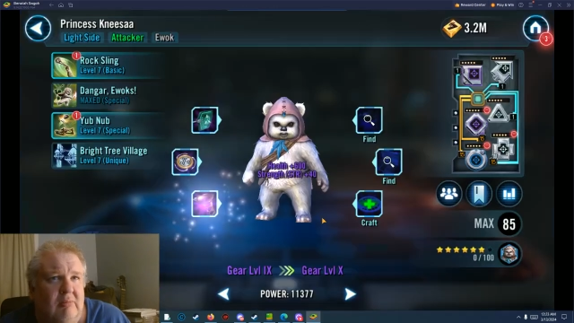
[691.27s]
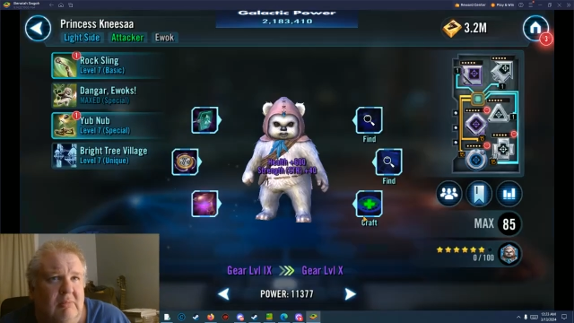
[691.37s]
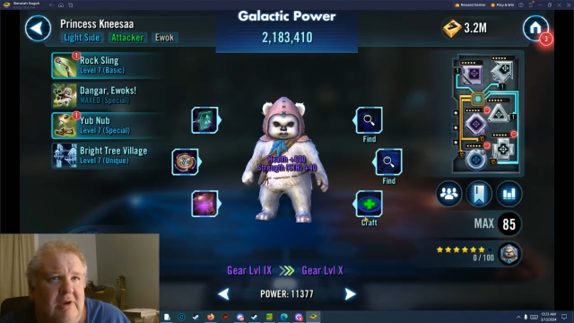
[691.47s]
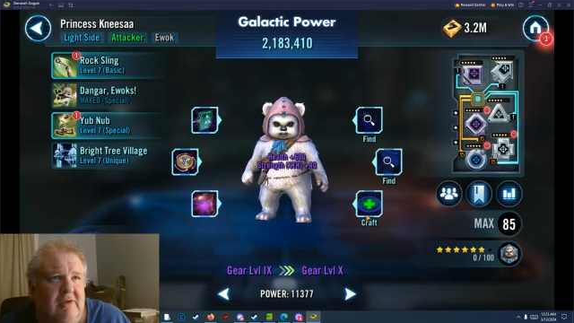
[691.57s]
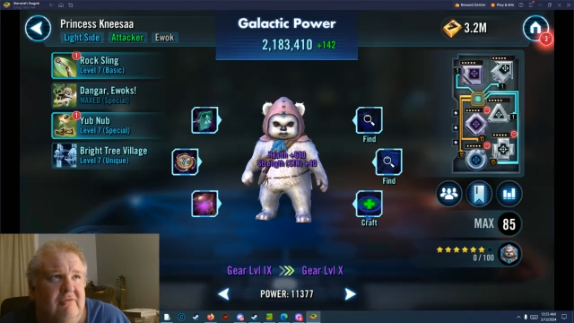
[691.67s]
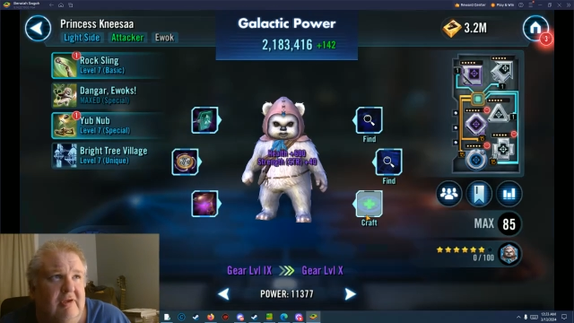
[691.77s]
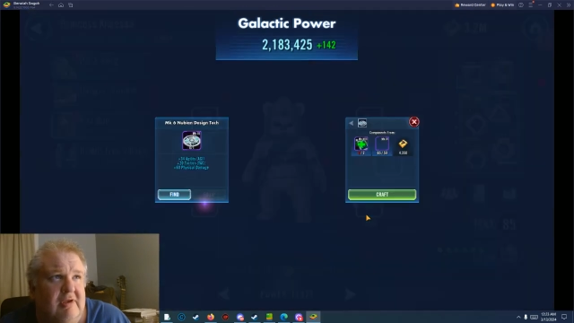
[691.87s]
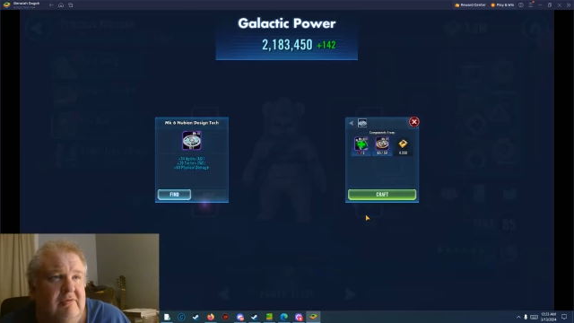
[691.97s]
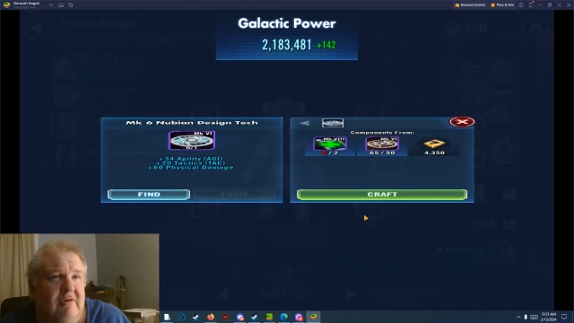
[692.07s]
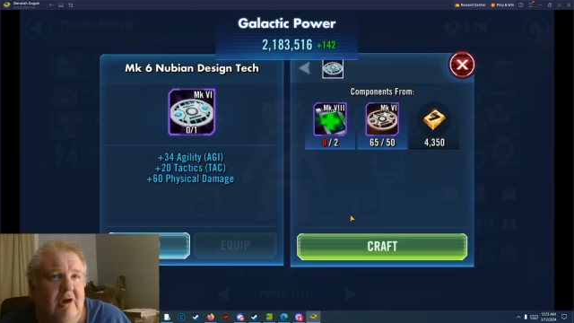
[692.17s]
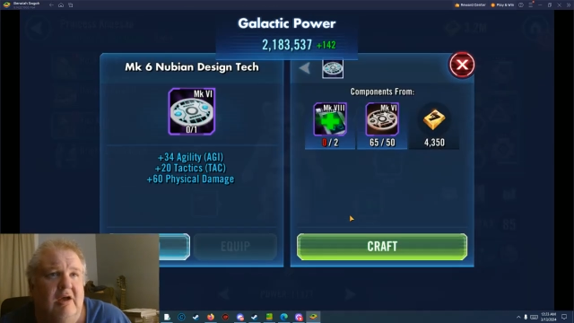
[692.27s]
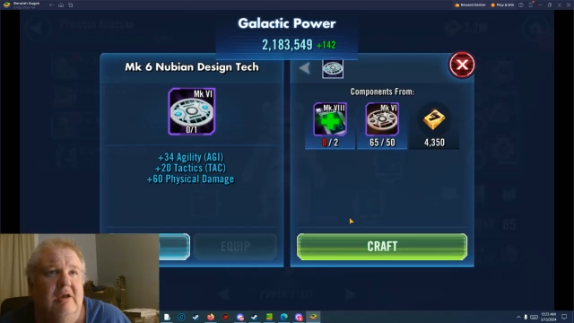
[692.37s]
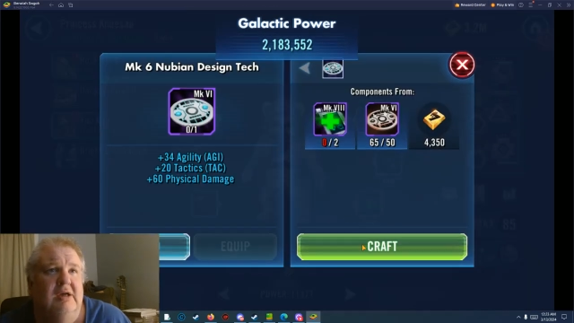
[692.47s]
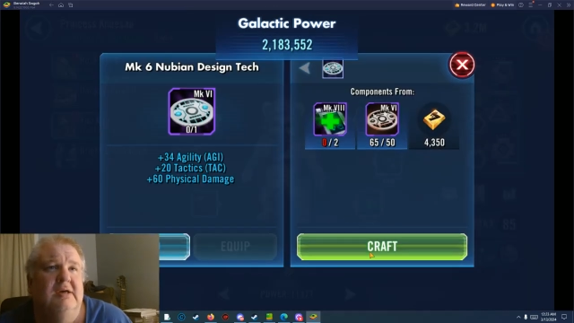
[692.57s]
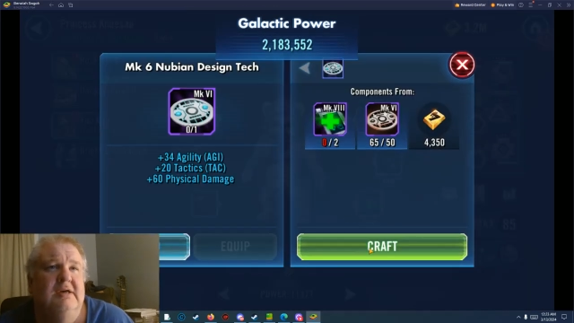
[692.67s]
Nisa is
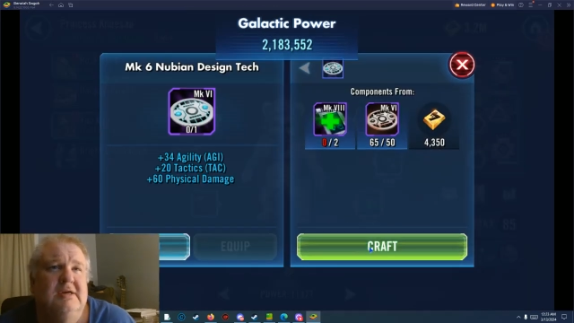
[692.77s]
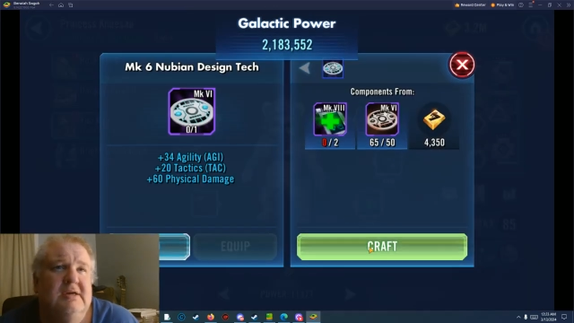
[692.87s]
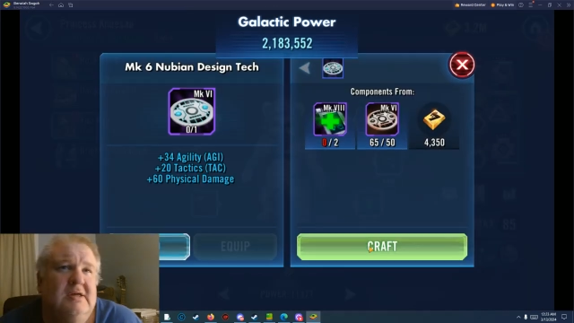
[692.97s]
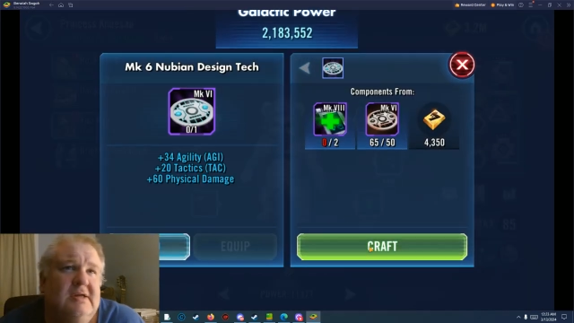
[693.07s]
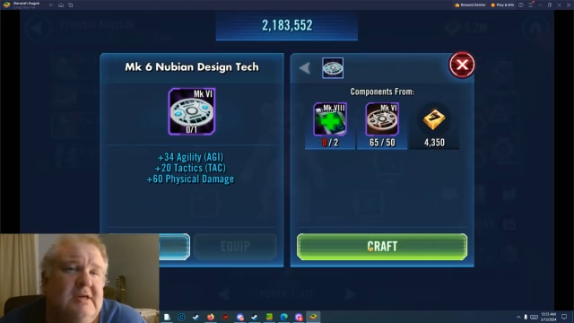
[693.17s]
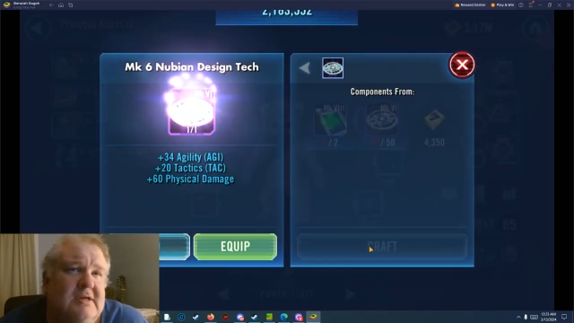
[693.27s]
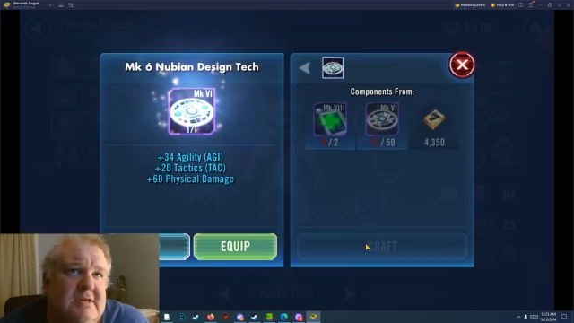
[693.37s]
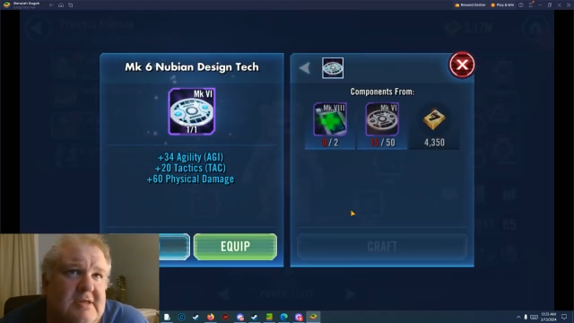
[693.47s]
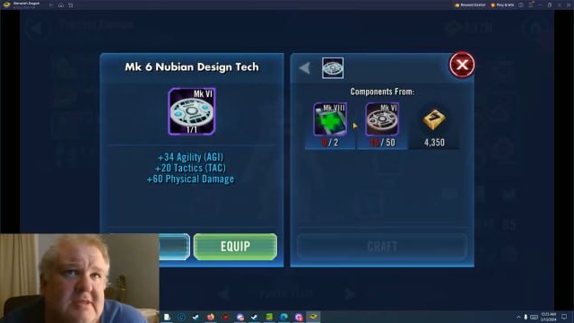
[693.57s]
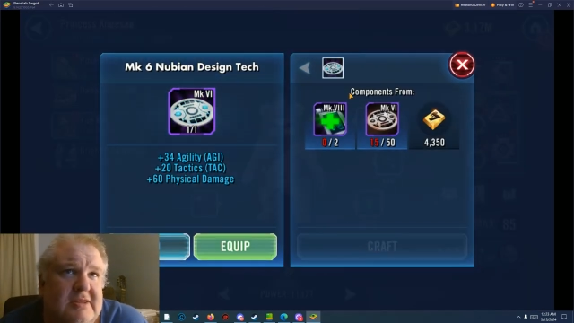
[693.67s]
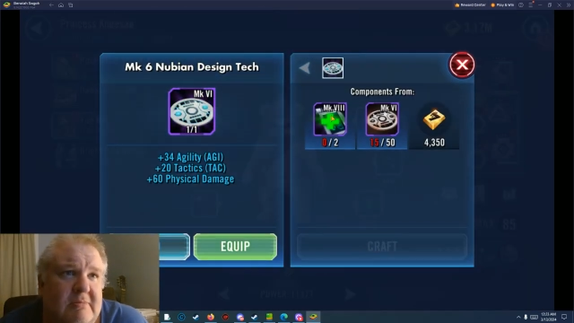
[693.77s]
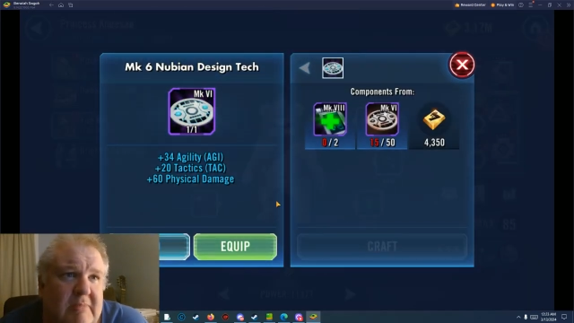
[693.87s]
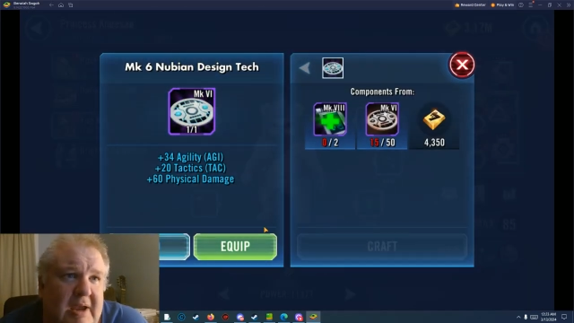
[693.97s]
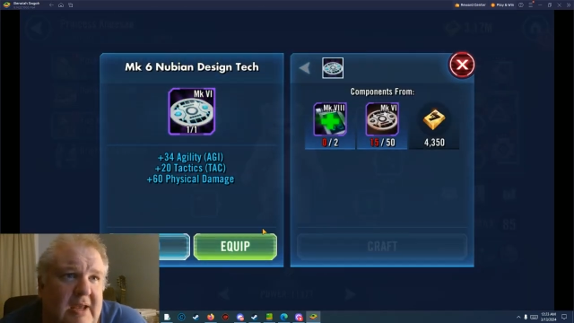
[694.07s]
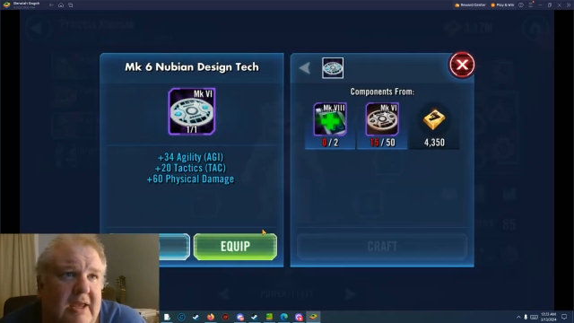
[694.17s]
on the
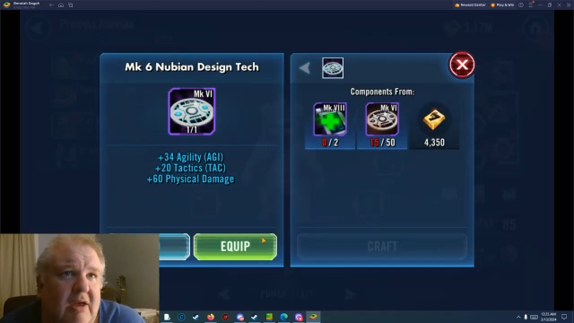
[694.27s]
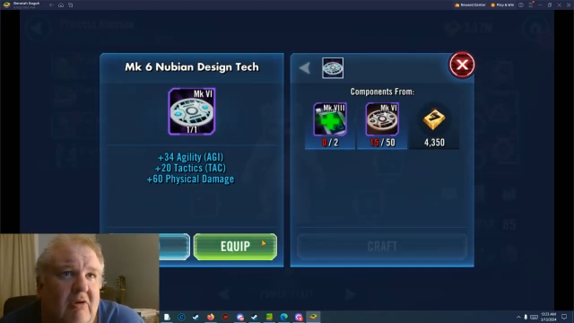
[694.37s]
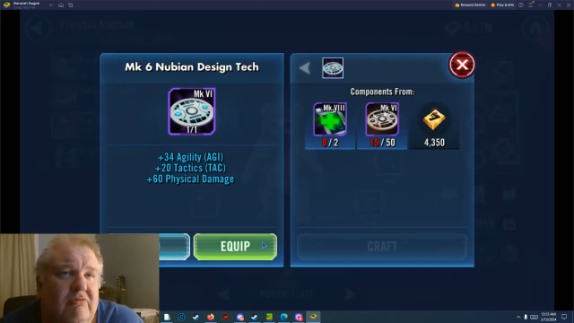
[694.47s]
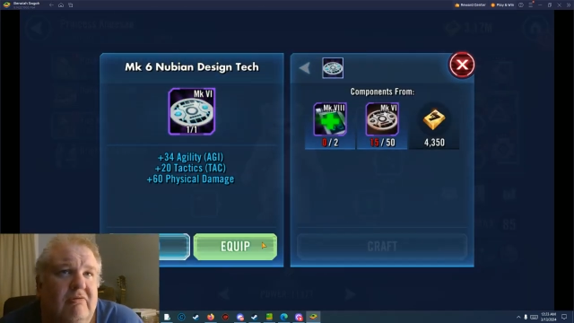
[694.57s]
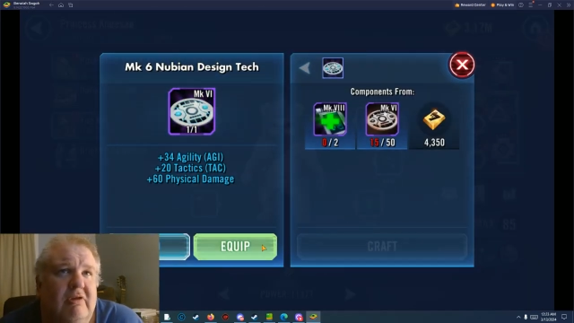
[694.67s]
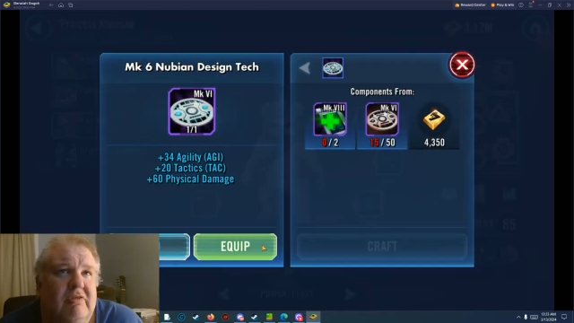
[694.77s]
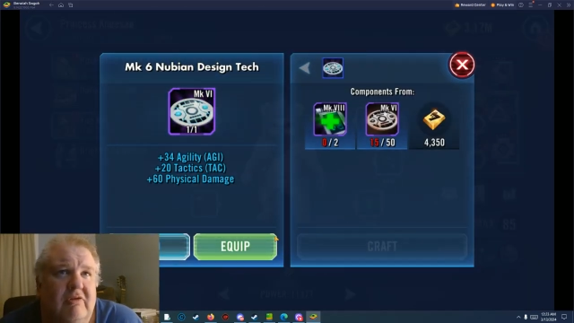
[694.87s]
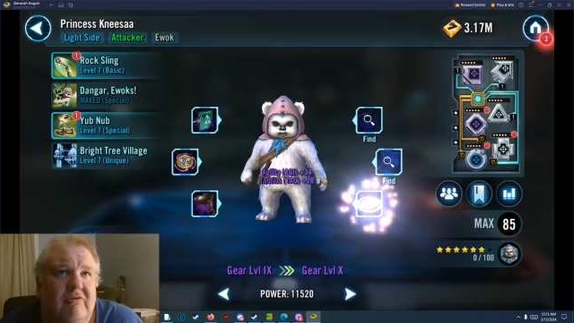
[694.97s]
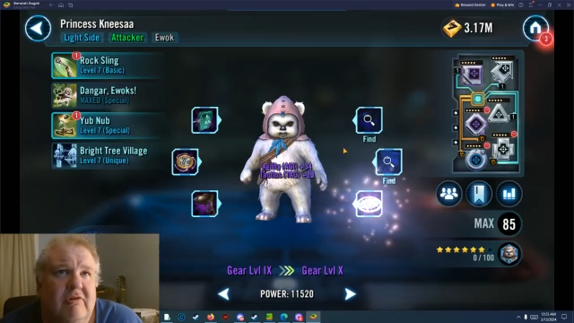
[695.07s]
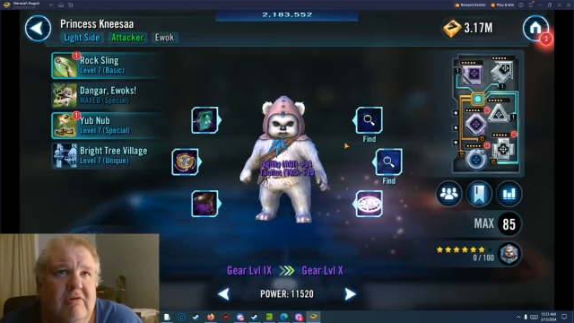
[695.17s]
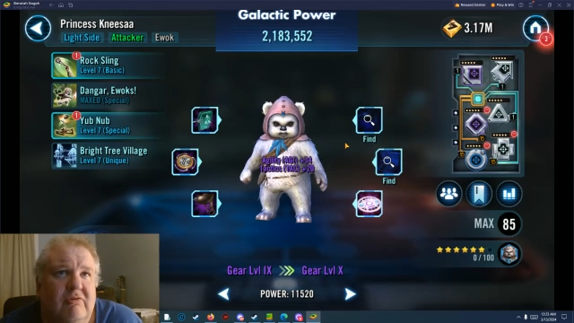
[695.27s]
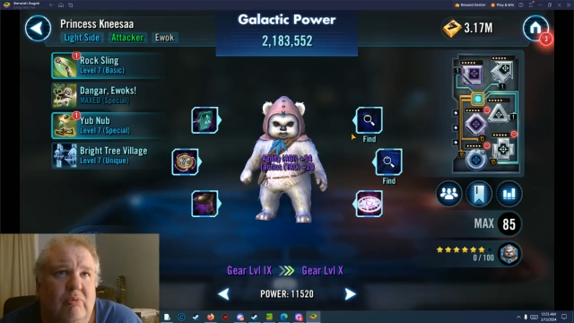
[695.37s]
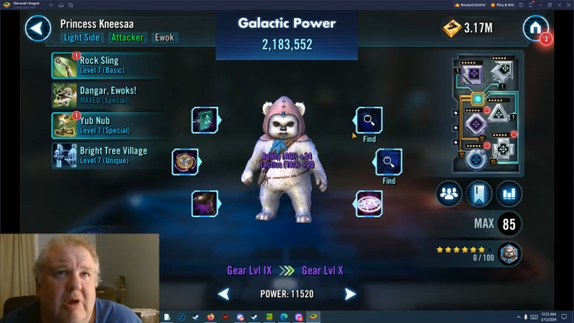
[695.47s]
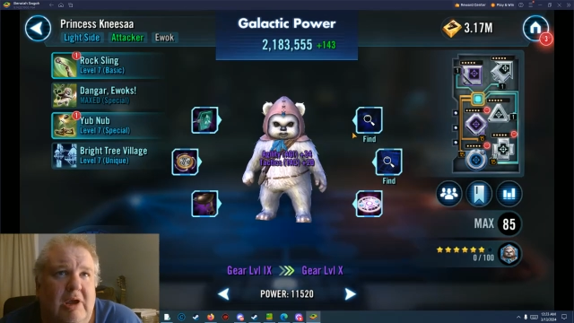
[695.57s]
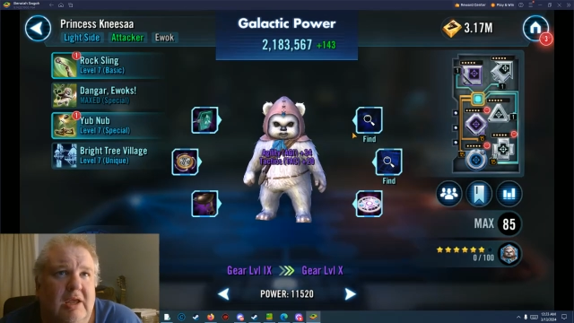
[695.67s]
main account. I think she's
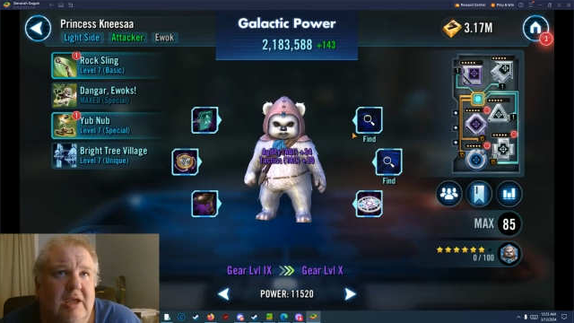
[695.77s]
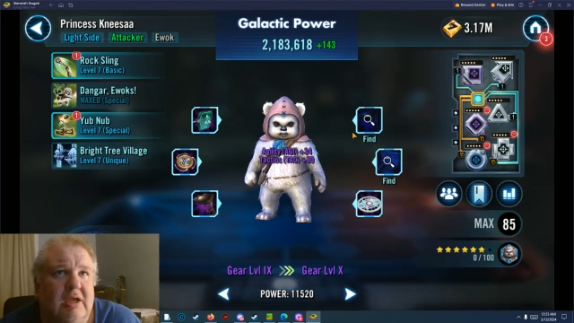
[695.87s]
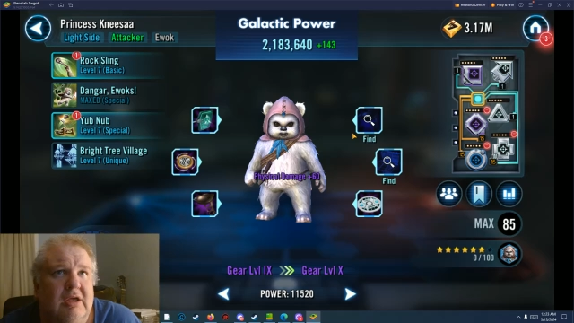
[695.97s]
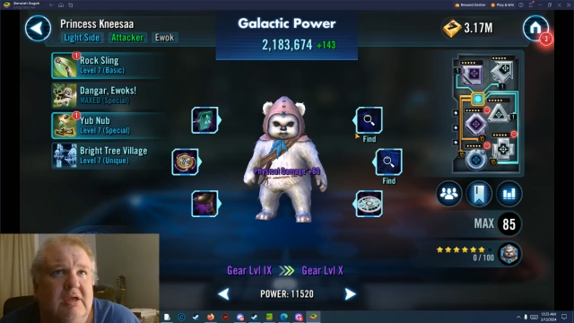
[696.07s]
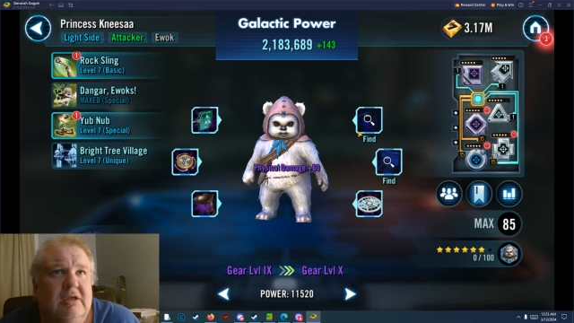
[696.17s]
waiting